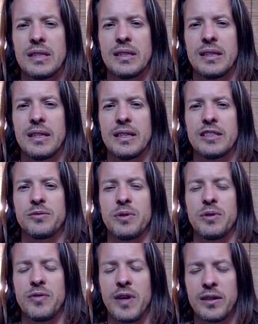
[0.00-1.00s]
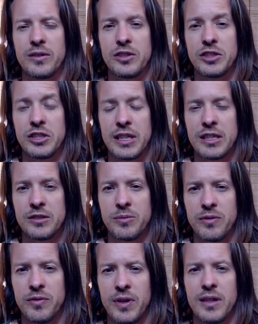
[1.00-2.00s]
He has been found, she has been
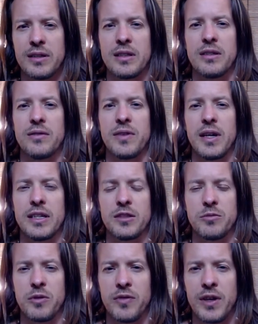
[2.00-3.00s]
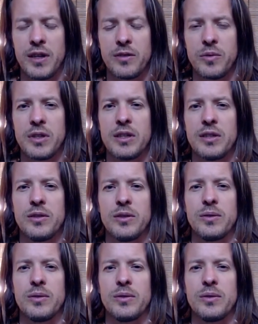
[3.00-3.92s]
found, the divine has been found within you.